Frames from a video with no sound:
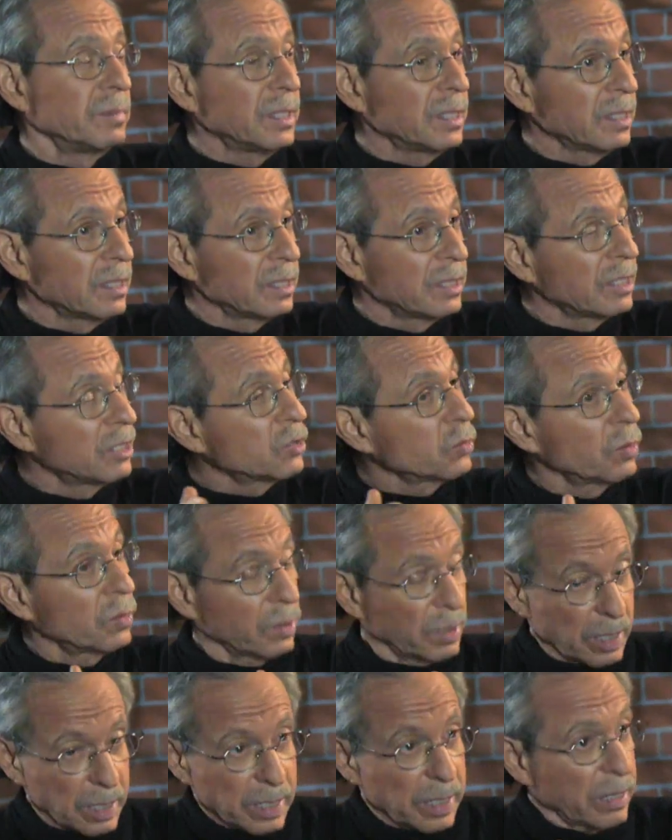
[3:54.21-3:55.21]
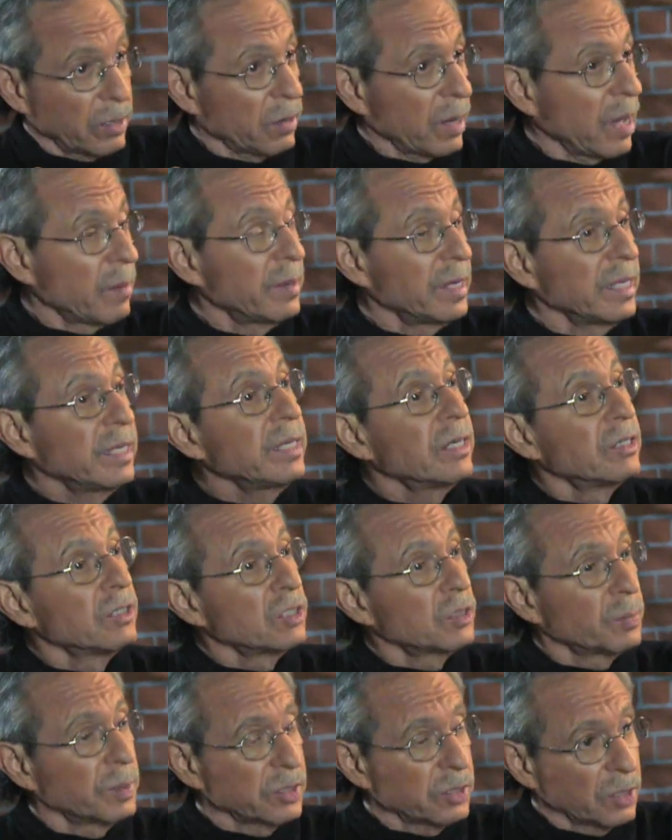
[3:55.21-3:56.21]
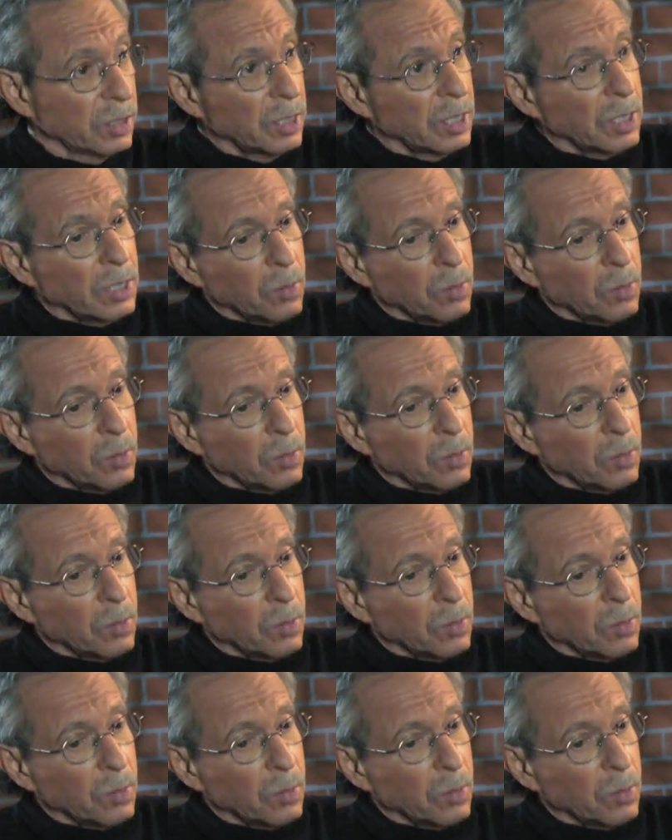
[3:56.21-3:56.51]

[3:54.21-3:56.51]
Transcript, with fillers: a million years, I don't know how many years, but you,